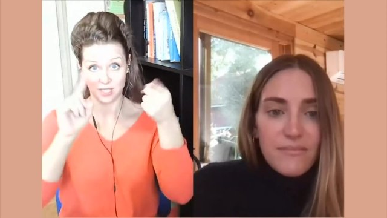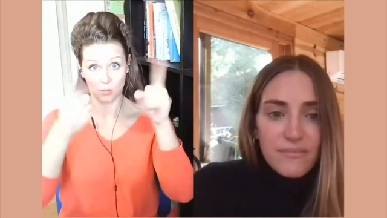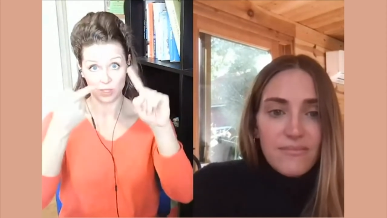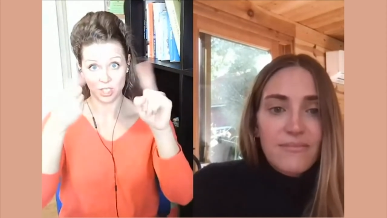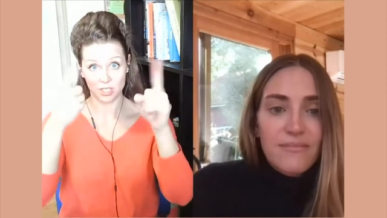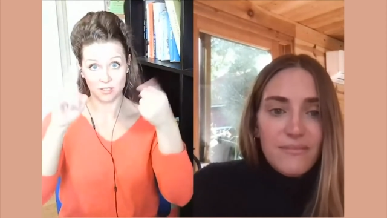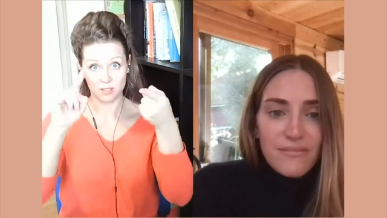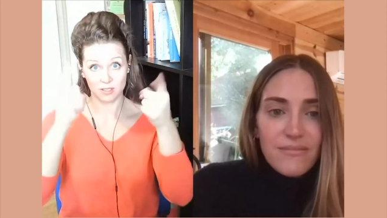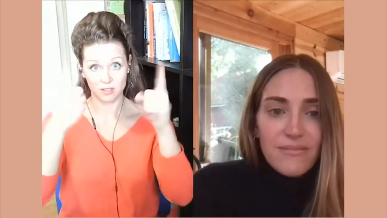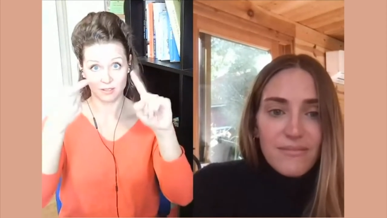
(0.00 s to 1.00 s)

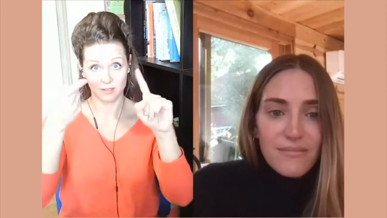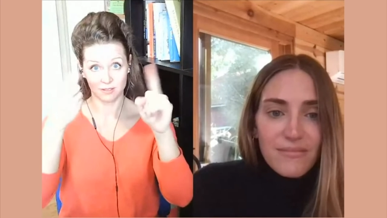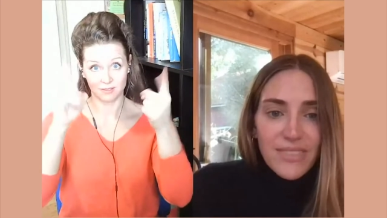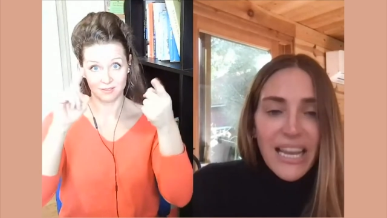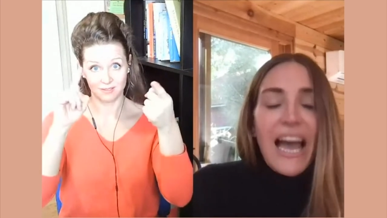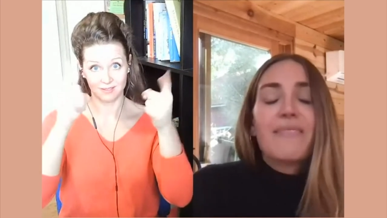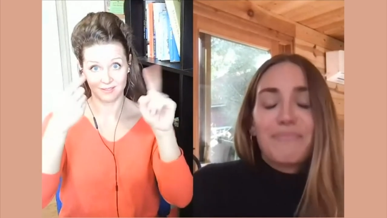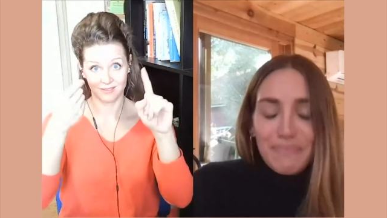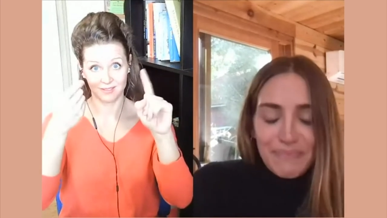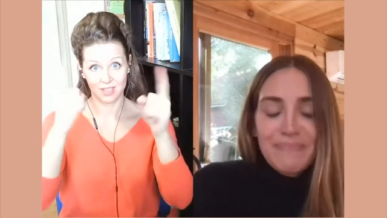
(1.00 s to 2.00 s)
Speaker 1: wishes.
Speaker 2: Yeah.
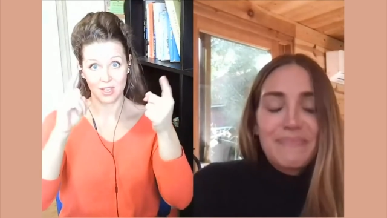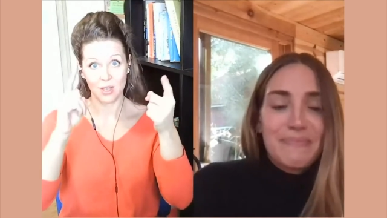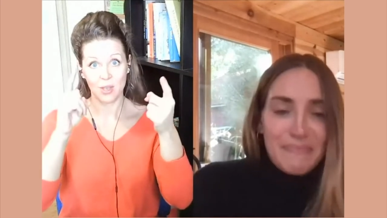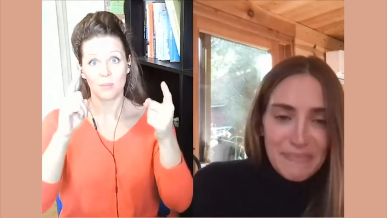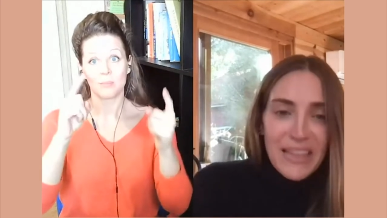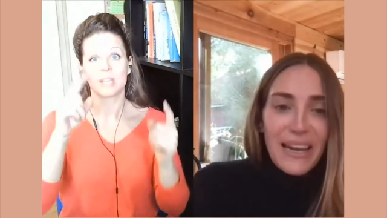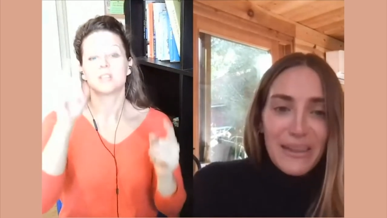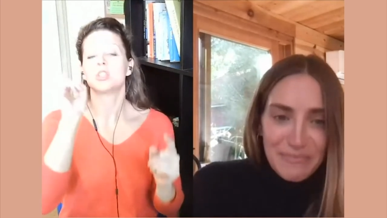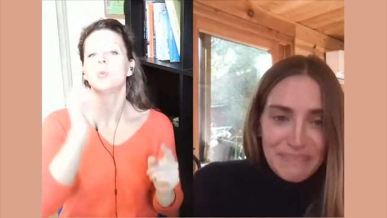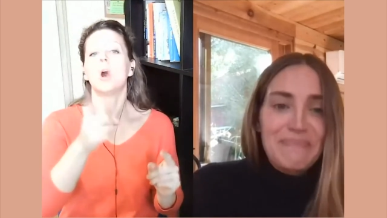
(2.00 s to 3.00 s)
Mm-hmm. Because
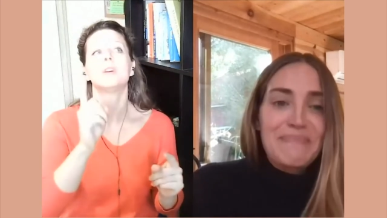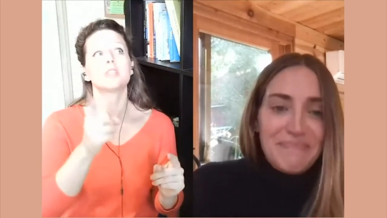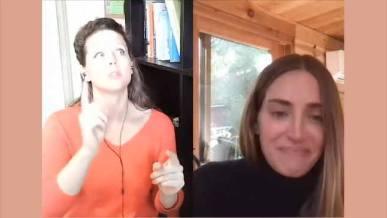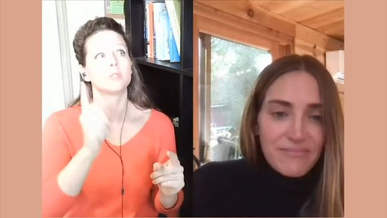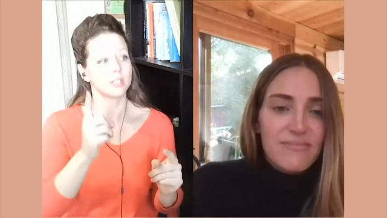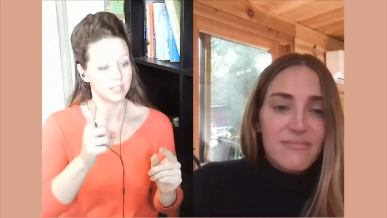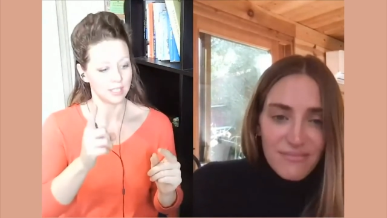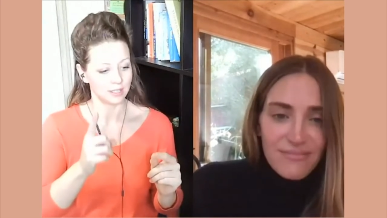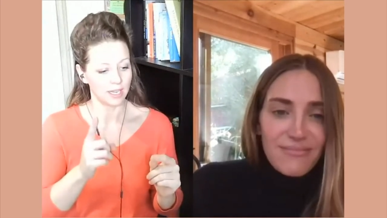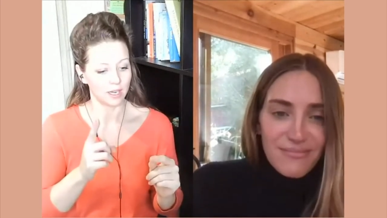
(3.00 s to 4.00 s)
yeah. you
Speaker 1: also just
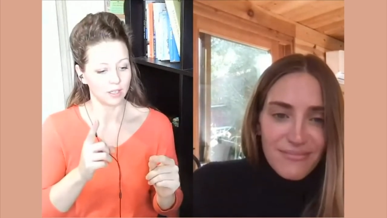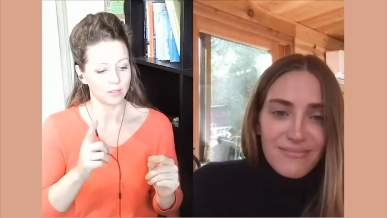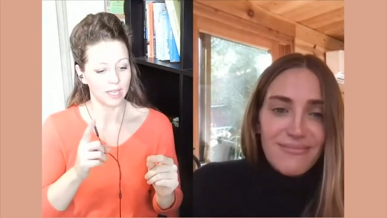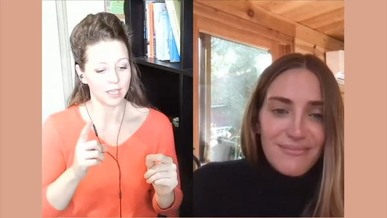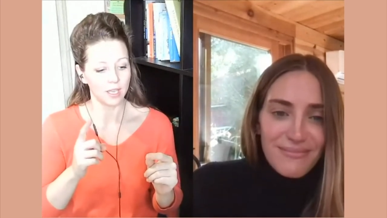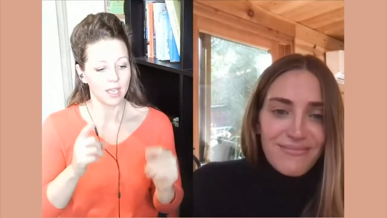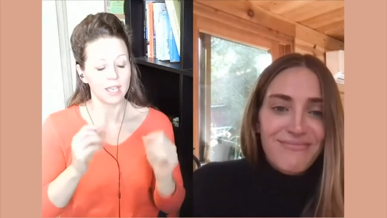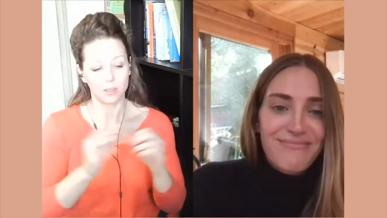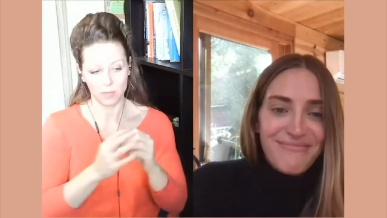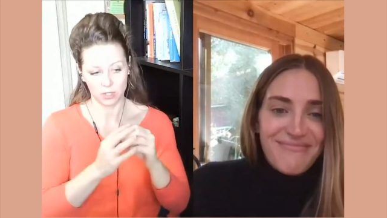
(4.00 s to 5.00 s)
said there, like it
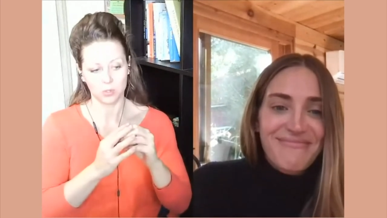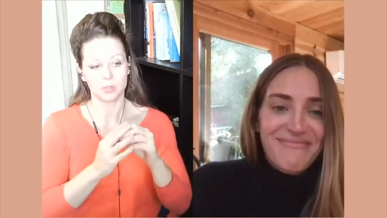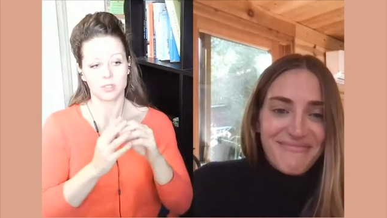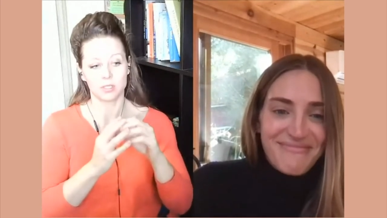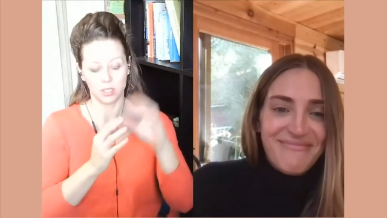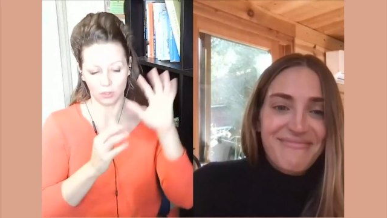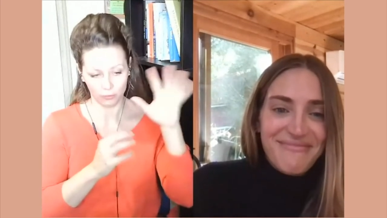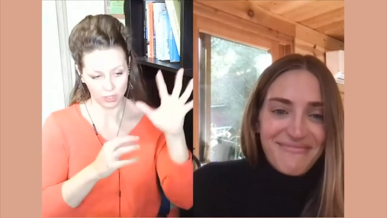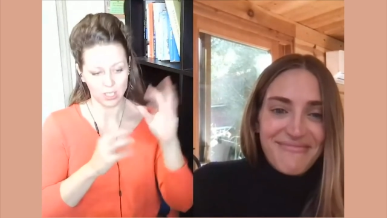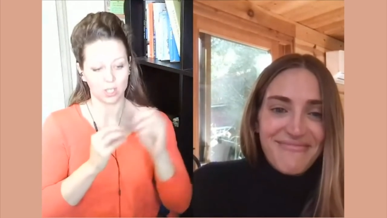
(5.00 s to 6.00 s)
could be used, you know, for
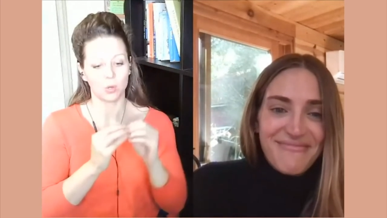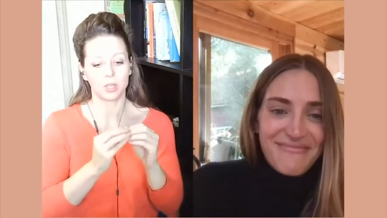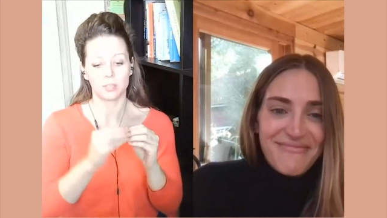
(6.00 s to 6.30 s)
the ego or it could be